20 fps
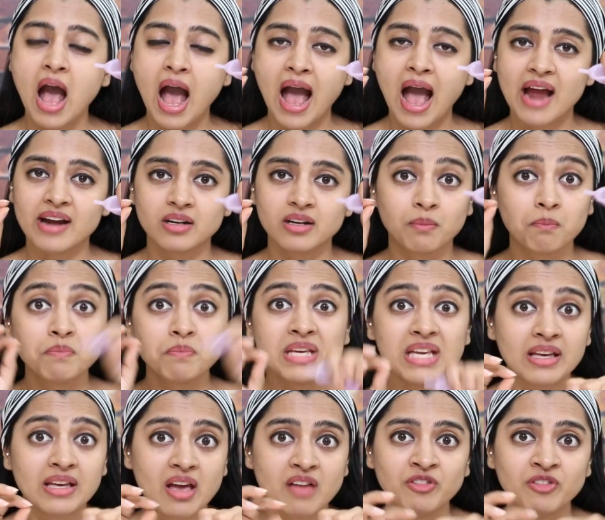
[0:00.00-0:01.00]
And
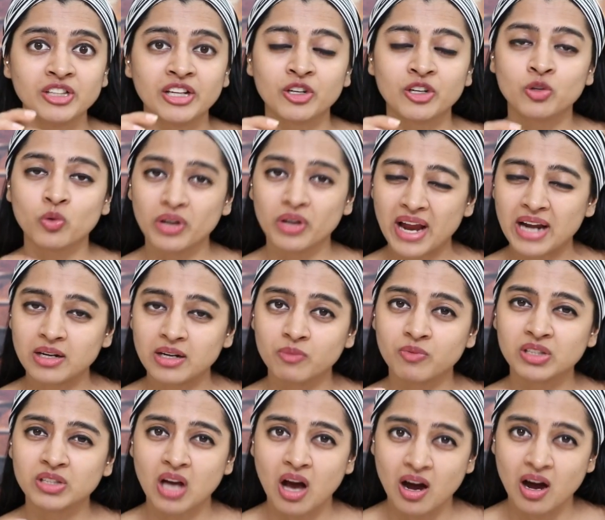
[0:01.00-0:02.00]
be careful that you don't end
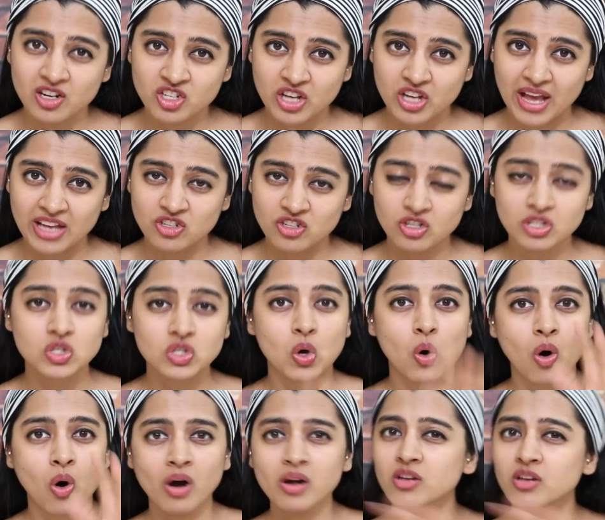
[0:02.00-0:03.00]
up with harsh edges,
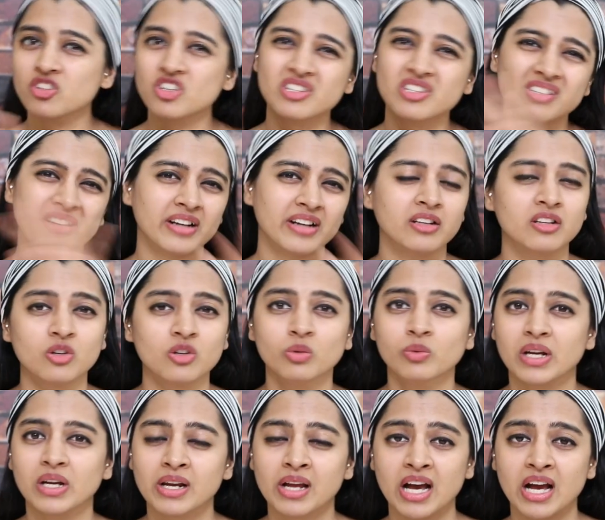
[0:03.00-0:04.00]
or just get a new
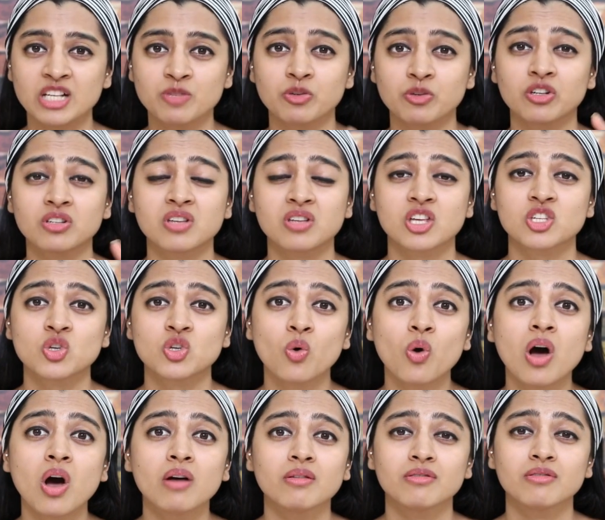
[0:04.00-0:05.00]
one guys, because there's
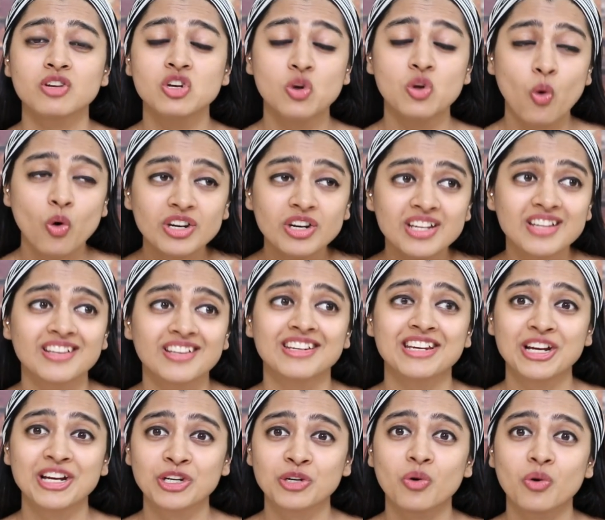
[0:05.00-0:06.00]
no
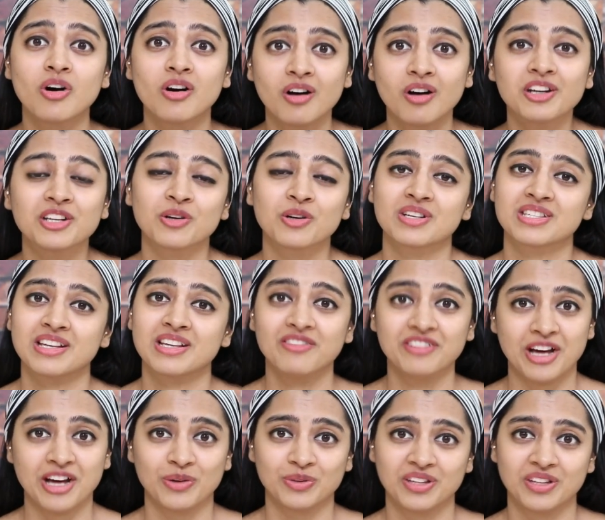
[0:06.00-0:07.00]
need to hurt
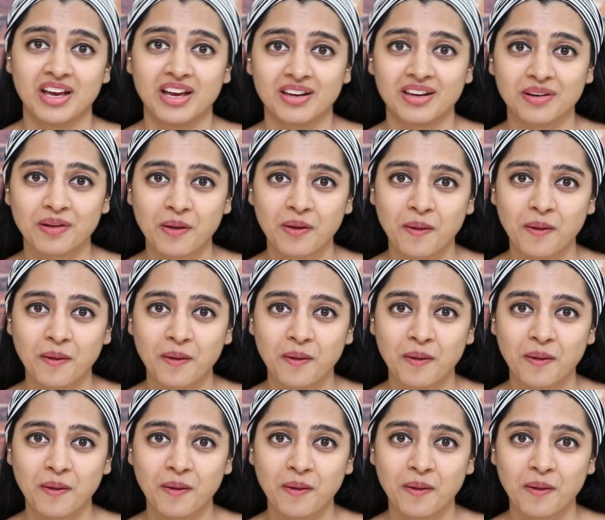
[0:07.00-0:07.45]
yourself down there.